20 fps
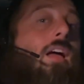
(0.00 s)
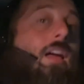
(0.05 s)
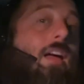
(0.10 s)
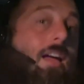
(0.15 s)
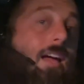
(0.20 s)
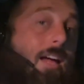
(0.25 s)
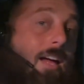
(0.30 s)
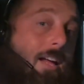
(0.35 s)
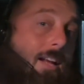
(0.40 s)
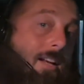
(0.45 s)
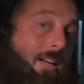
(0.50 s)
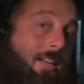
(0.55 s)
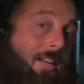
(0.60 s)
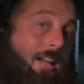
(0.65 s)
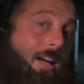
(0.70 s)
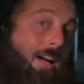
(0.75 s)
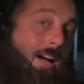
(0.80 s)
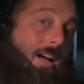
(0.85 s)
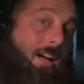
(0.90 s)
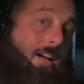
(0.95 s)
and
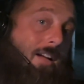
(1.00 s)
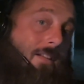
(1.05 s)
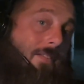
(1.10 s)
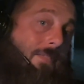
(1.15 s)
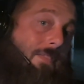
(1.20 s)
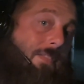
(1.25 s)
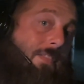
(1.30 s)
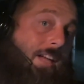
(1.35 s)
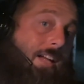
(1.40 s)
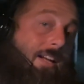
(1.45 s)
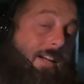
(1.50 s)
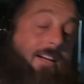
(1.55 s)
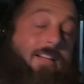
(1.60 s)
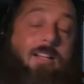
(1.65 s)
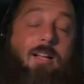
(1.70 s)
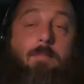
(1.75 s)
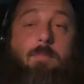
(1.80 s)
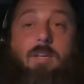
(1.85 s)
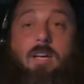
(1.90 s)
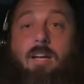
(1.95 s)
then ended
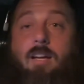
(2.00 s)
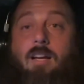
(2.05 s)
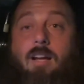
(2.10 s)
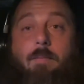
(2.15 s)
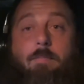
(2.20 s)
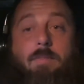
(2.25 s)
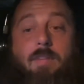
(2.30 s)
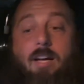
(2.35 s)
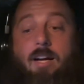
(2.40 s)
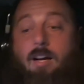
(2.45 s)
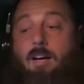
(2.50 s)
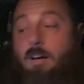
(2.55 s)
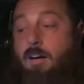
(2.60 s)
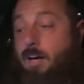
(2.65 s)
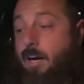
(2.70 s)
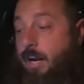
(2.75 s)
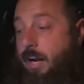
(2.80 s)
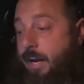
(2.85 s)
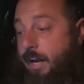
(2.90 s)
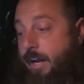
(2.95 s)
up getting up there
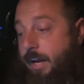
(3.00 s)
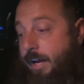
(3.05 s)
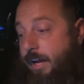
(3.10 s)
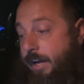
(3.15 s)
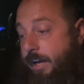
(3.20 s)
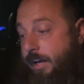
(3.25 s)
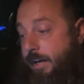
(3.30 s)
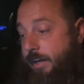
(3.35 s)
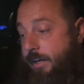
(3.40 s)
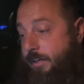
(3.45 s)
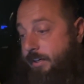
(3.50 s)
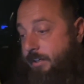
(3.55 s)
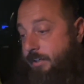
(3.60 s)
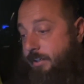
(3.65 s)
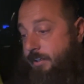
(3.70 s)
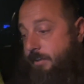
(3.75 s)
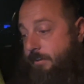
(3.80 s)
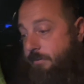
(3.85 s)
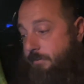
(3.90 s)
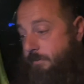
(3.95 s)
at
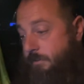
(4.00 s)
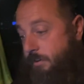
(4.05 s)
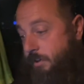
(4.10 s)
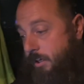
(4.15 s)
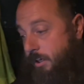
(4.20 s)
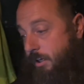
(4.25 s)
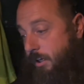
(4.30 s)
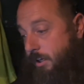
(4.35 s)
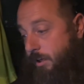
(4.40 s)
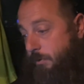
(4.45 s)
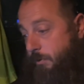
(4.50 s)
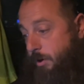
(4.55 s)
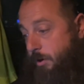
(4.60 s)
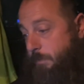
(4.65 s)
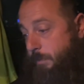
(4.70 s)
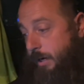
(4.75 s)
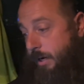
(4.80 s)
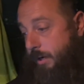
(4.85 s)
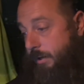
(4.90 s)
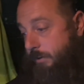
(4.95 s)

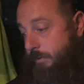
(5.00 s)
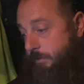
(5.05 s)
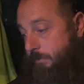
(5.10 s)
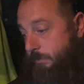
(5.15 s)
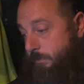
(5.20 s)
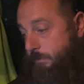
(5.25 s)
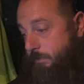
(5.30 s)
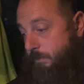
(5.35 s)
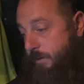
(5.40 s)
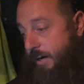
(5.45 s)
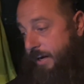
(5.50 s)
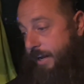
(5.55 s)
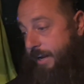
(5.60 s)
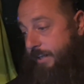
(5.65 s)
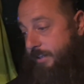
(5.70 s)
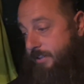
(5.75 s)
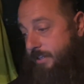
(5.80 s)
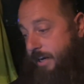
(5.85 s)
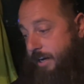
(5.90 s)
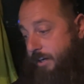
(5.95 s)
right
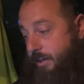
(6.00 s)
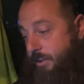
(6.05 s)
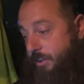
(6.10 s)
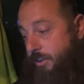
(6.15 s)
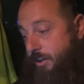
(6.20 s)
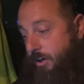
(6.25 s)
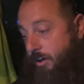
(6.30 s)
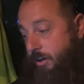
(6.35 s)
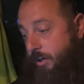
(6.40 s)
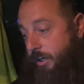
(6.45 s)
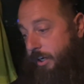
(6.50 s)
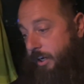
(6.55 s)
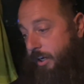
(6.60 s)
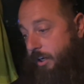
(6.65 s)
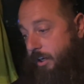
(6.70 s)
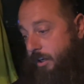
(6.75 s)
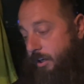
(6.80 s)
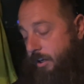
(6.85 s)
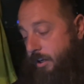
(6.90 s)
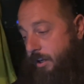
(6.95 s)
at 10:30,
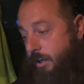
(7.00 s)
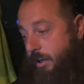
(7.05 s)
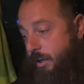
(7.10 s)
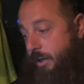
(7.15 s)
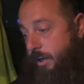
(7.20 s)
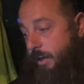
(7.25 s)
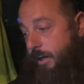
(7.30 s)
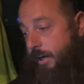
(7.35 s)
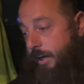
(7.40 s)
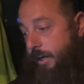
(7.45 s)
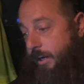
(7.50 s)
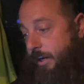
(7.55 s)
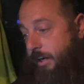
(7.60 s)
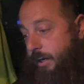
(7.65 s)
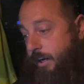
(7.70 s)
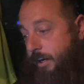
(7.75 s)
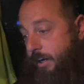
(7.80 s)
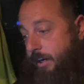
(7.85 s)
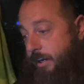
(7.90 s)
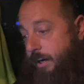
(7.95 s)

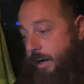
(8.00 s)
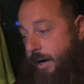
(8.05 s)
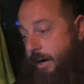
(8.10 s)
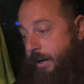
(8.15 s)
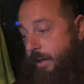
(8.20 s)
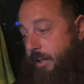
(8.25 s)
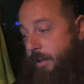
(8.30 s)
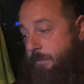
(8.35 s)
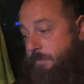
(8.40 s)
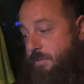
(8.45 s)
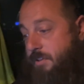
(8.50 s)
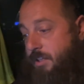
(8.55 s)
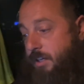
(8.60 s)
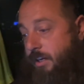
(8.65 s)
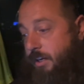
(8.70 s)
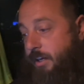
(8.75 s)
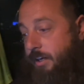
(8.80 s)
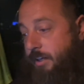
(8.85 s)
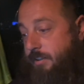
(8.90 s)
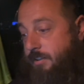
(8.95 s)
and ended up
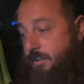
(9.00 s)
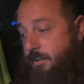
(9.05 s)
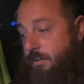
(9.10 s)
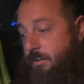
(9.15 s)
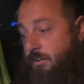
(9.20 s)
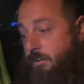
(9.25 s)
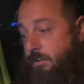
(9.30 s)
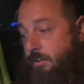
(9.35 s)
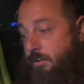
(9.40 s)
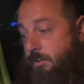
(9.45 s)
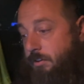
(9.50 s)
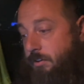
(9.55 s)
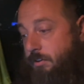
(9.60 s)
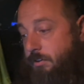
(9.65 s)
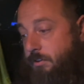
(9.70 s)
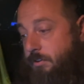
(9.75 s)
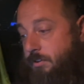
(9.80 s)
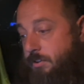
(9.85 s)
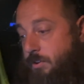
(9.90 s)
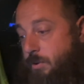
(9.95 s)
sitting
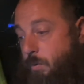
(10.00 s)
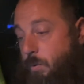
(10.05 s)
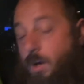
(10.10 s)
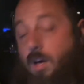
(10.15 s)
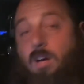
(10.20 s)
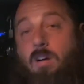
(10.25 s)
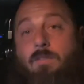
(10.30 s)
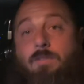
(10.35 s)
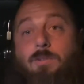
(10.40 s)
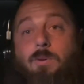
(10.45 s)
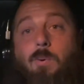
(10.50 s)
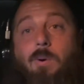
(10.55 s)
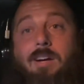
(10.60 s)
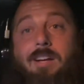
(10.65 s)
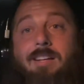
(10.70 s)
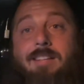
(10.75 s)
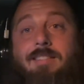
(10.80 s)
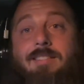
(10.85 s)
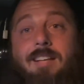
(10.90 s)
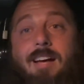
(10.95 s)
till
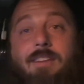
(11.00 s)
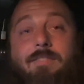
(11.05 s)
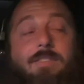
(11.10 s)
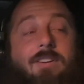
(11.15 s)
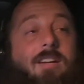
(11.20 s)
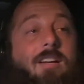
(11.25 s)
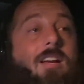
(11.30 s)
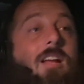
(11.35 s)
12:27,